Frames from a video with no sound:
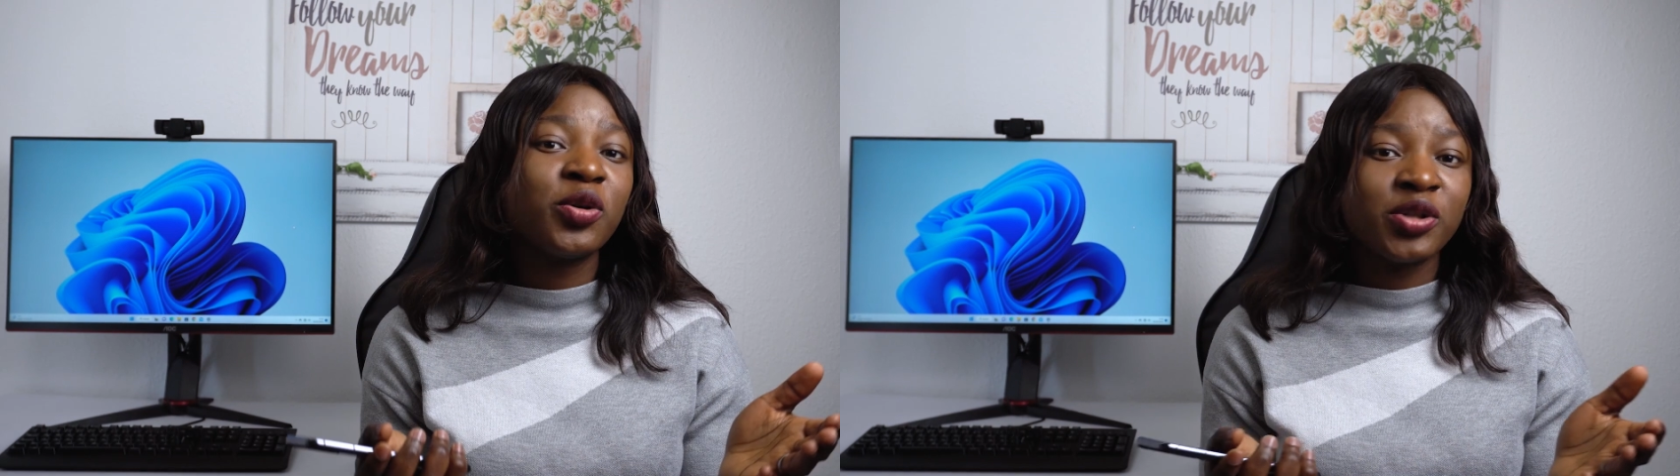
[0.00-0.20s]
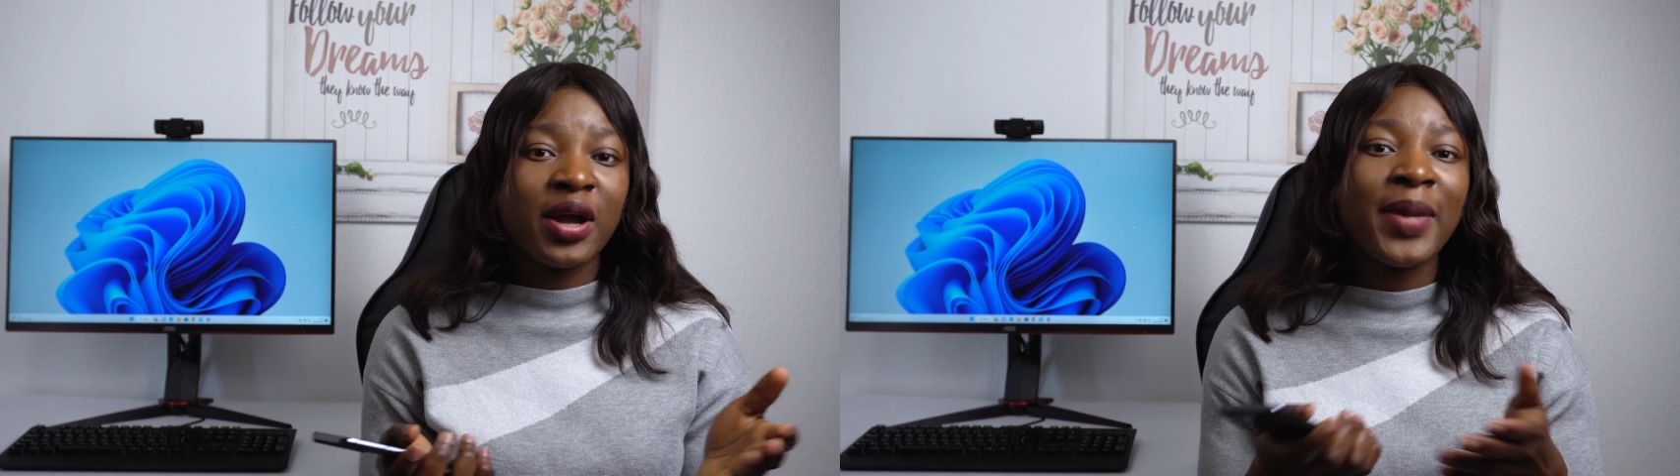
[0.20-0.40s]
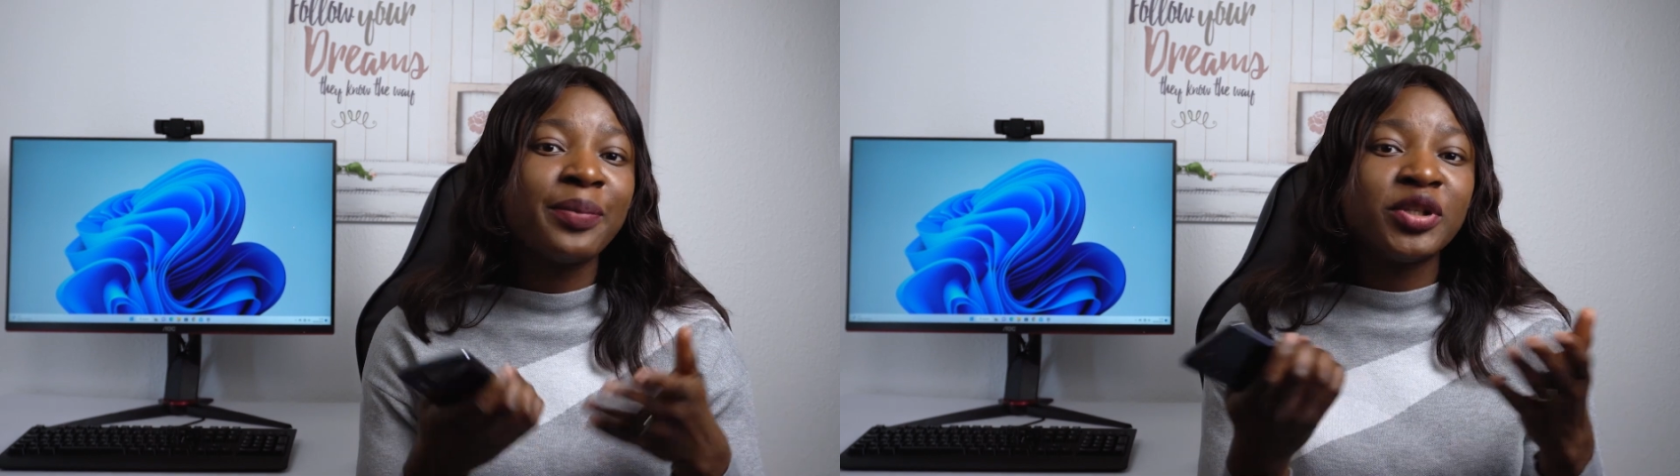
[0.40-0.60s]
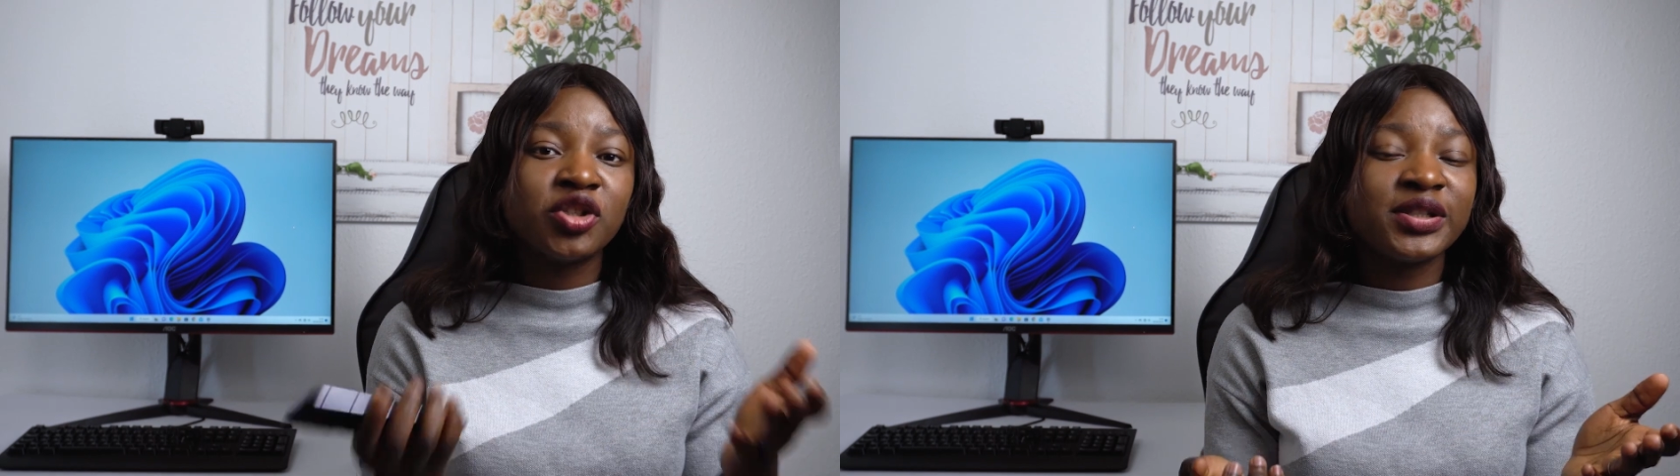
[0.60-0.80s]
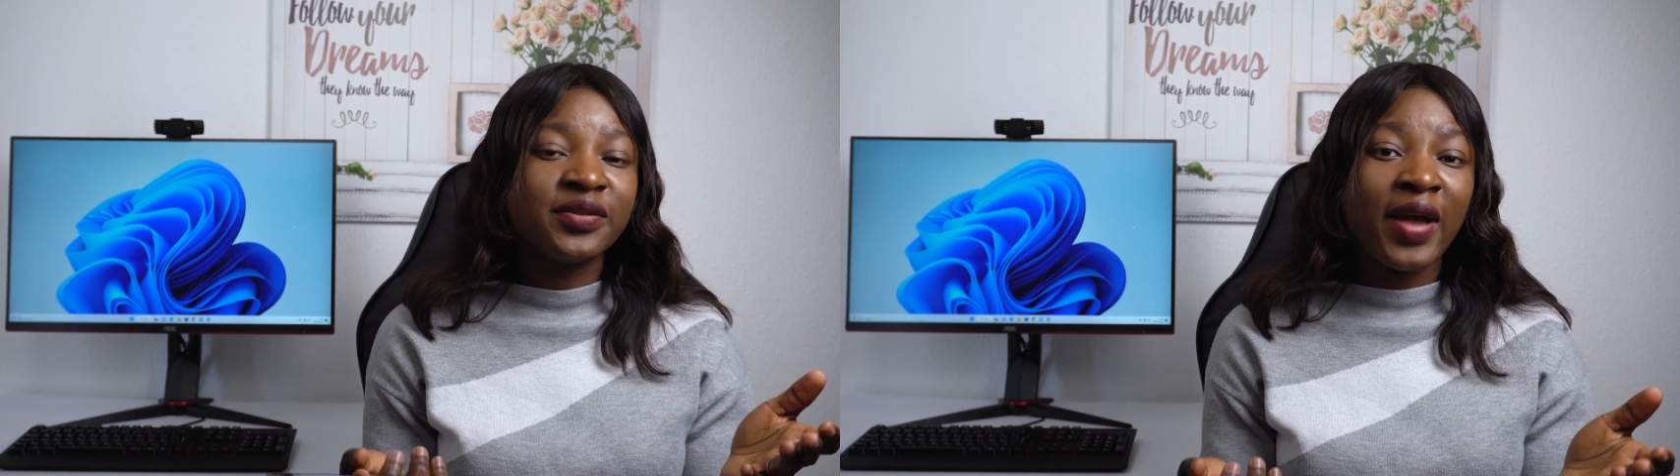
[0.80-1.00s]
Ultra might be
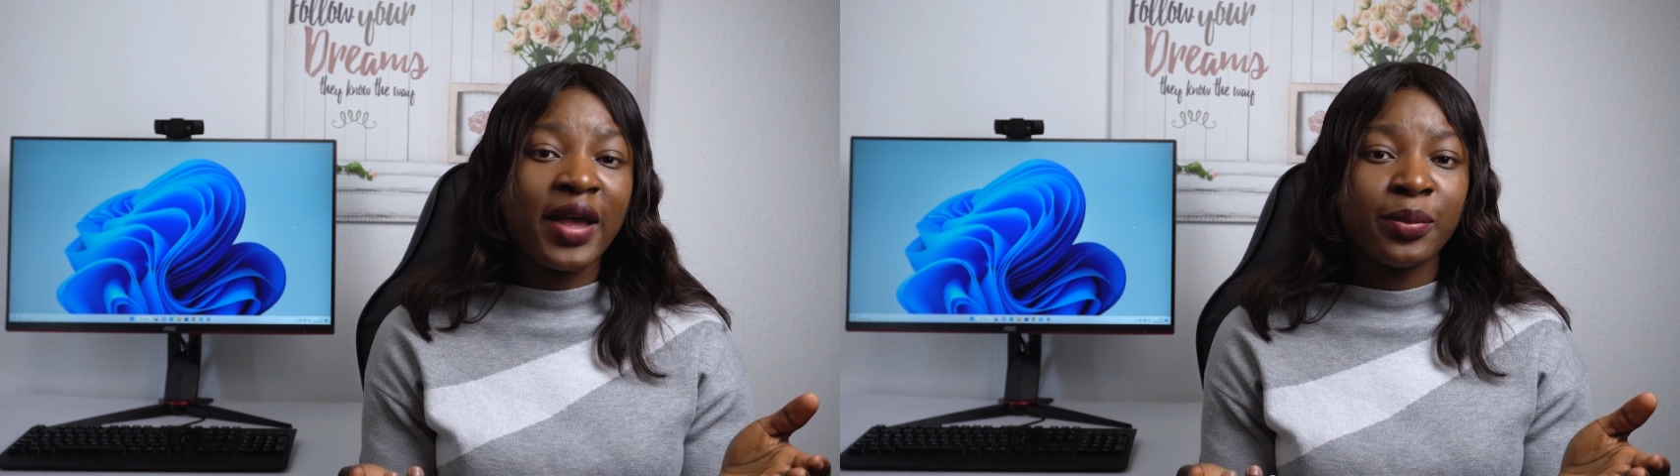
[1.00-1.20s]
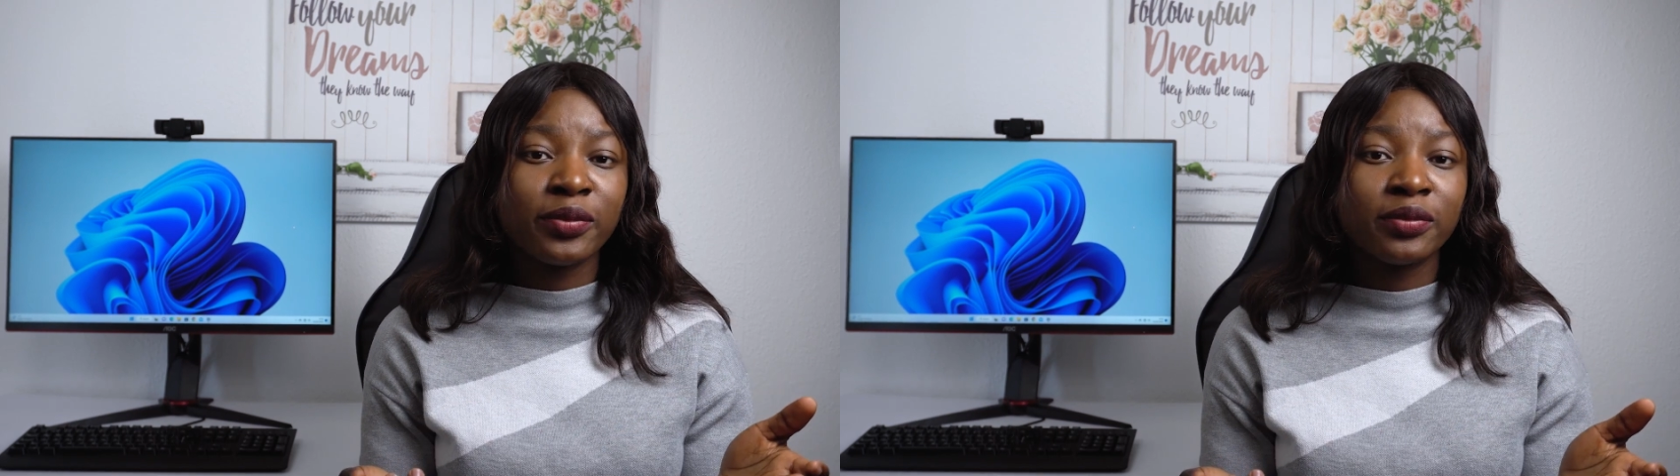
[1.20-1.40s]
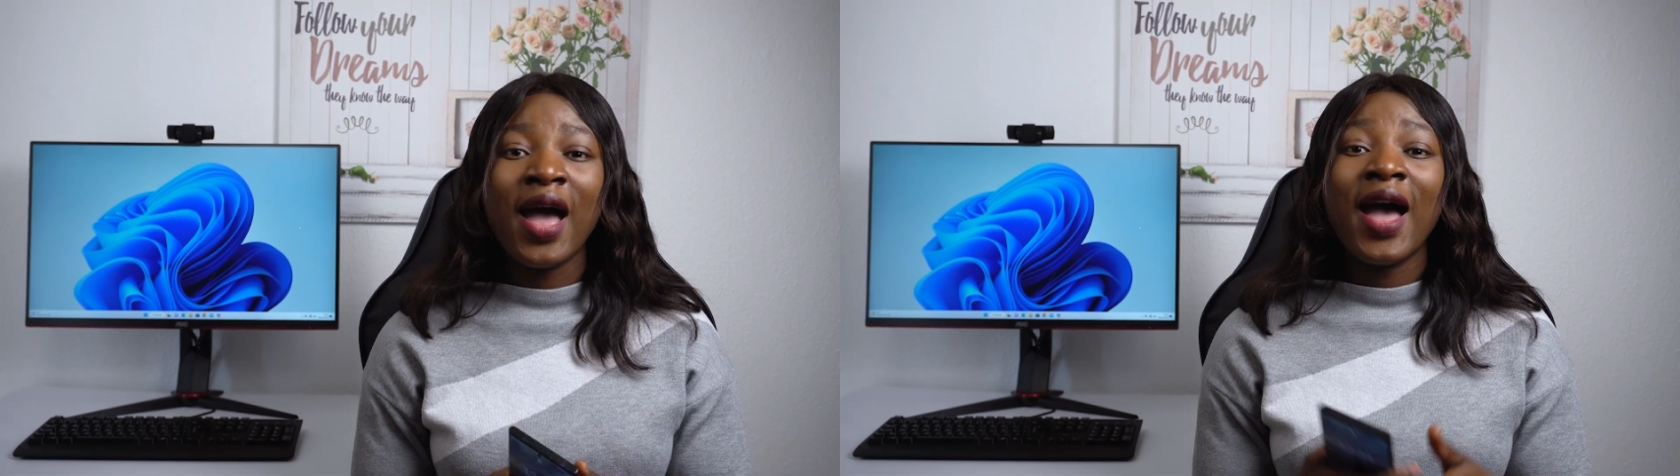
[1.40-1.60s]
justifiable.